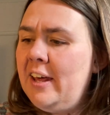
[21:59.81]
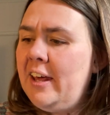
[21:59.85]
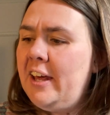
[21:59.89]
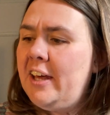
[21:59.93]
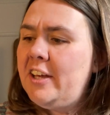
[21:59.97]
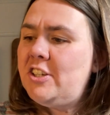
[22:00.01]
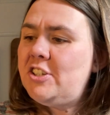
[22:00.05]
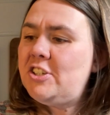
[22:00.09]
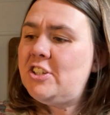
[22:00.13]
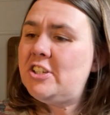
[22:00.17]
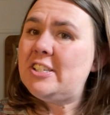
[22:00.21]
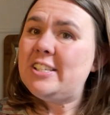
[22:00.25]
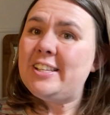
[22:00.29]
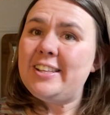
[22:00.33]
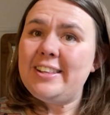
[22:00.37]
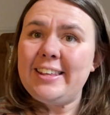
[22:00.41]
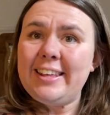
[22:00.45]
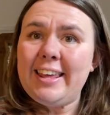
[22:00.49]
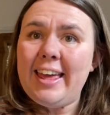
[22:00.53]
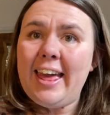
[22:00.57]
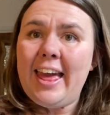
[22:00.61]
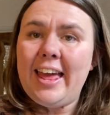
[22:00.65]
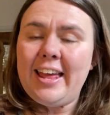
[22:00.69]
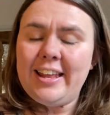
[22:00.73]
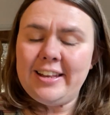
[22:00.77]
It's just at the
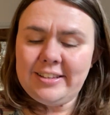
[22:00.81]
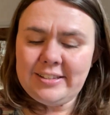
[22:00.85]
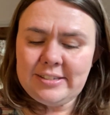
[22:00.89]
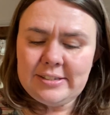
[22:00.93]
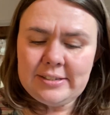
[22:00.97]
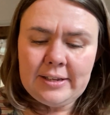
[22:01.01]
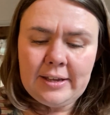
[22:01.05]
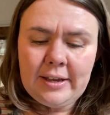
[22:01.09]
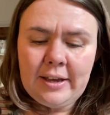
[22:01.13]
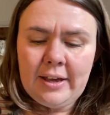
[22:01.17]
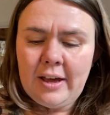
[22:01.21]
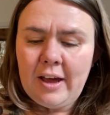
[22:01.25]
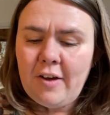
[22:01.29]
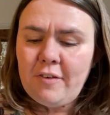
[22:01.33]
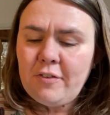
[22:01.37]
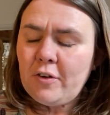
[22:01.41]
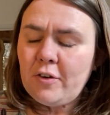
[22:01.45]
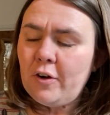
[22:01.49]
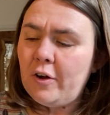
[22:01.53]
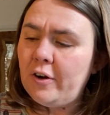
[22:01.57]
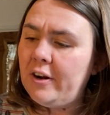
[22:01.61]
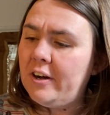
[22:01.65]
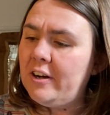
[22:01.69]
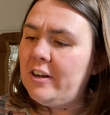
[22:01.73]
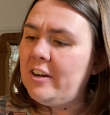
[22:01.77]
end I've
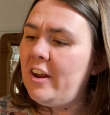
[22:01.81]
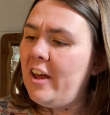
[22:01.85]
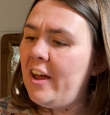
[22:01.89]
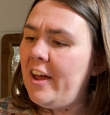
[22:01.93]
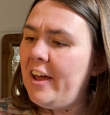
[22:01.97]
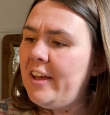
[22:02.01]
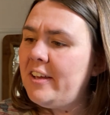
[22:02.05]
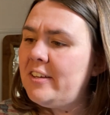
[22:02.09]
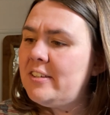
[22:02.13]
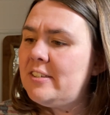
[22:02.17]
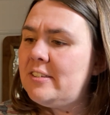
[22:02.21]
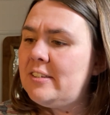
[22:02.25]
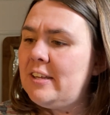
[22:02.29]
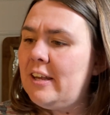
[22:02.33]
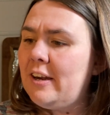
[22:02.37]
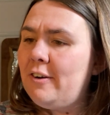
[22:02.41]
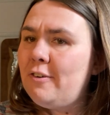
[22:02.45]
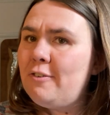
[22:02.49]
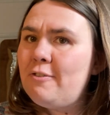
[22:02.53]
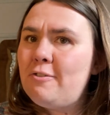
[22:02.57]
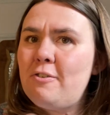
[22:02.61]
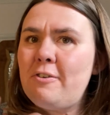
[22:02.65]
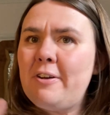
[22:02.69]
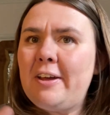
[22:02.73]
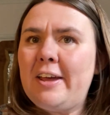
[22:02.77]
got a nice little
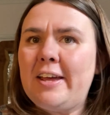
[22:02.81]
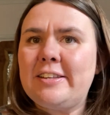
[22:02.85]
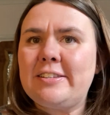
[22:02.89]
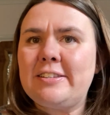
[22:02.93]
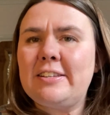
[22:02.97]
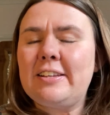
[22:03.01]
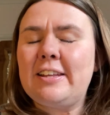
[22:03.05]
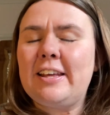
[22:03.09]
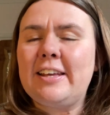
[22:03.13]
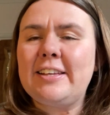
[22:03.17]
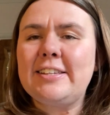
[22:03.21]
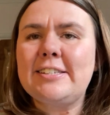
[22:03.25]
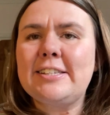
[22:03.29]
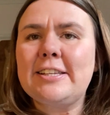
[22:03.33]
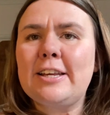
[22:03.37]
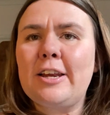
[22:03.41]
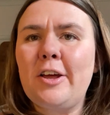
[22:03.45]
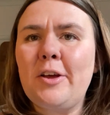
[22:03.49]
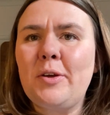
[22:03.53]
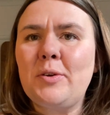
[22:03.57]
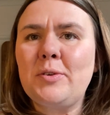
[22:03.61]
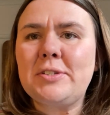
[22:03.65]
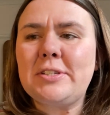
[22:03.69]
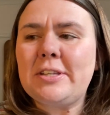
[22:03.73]
writ and it slows